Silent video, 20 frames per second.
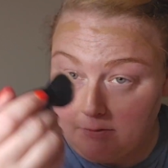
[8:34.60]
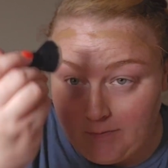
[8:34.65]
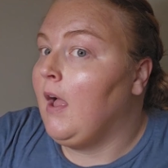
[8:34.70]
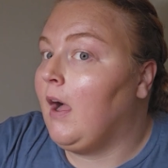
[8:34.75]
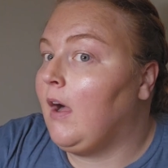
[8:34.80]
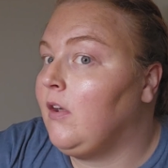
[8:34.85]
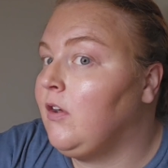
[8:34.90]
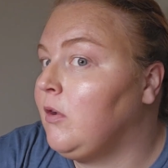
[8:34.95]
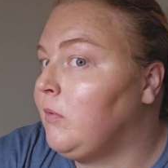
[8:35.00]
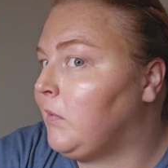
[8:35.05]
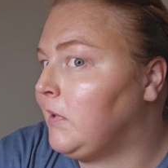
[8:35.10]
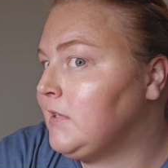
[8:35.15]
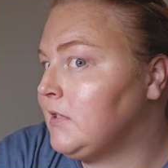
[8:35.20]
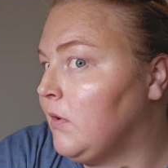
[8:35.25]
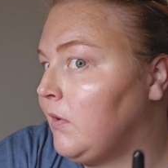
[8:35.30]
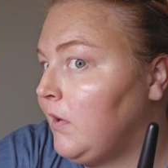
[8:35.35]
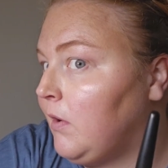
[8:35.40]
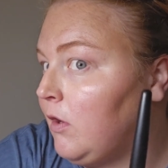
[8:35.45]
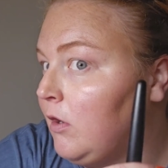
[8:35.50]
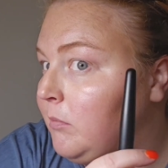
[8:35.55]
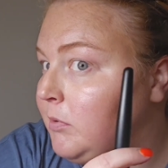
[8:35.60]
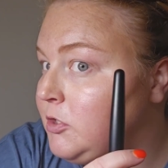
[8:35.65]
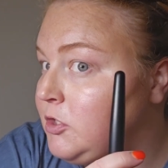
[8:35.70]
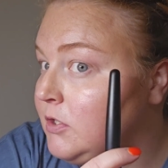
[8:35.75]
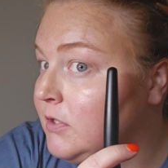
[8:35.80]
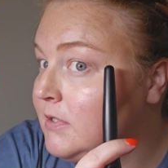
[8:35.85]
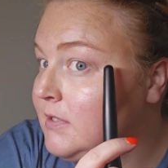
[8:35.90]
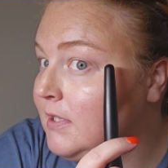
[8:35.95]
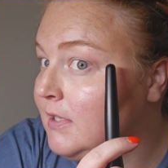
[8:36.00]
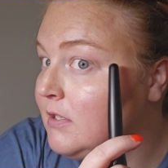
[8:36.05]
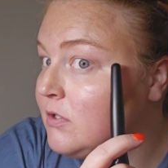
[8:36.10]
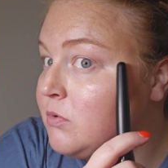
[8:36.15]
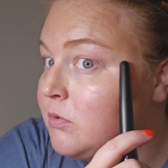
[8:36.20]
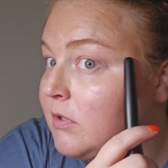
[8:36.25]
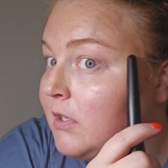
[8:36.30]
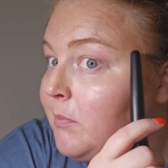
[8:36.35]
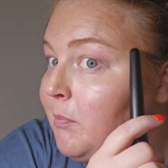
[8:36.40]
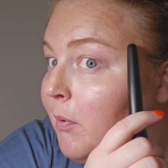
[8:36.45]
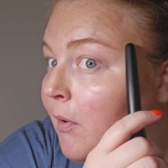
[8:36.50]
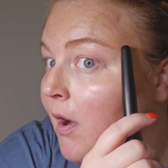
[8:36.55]
I don't know what's going on, but you can see this
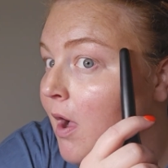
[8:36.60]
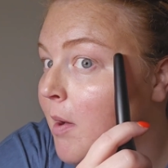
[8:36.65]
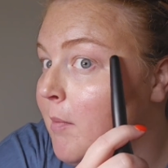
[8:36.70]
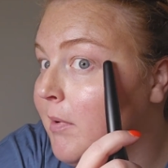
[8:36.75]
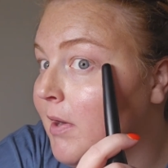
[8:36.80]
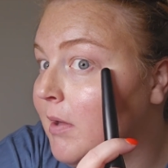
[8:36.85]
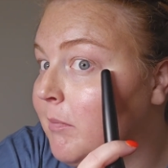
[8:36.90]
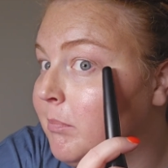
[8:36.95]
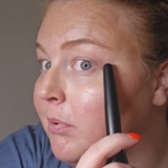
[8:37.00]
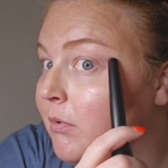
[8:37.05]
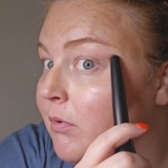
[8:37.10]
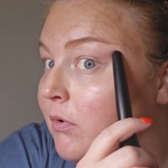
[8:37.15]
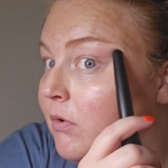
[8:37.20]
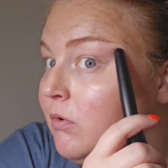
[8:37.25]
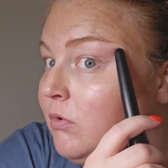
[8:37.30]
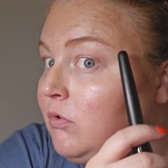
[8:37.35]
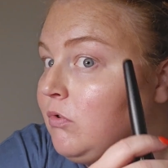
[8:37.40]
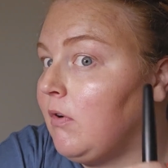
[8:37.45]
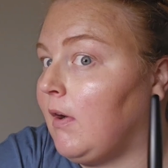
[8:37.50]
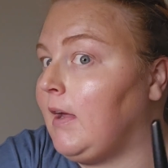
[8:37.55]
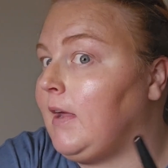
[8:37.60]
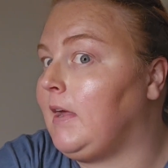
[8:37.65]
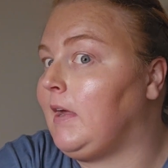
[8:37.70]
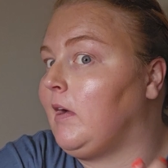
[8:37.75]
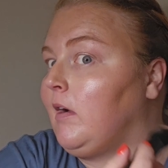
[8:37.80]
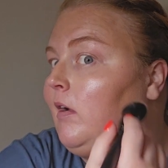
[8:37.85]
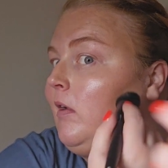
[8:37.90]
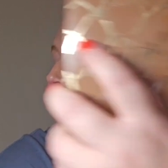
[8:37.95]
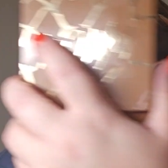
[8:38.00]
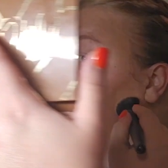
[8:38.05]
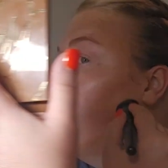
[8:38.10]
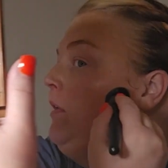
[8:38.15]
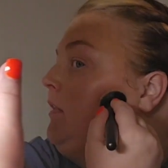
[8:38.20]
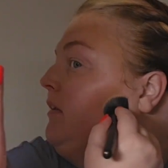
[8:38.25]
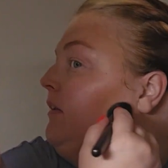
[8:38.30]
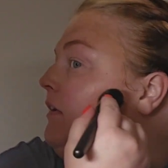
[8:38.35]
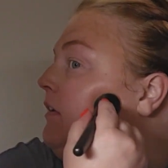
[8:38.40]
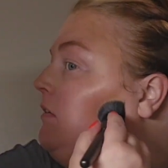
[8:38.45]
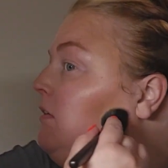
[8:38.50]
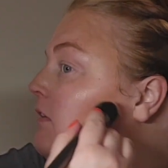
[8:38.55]
really prominent bruise right here. I don't know what the
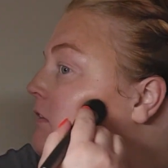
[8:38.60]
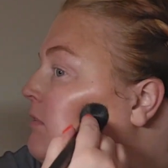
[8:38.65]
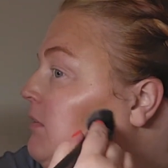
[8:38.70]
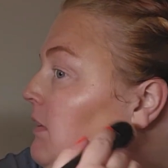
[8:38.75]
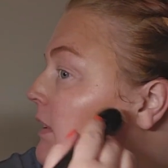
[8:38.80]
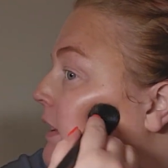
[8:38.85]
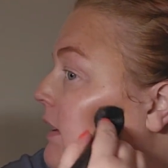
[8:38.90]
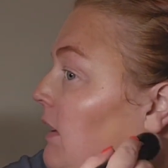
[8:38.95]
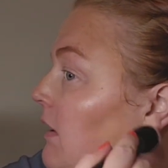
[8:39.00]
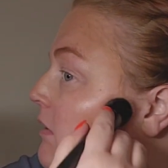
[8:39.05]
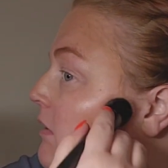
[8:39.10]
deal is with that.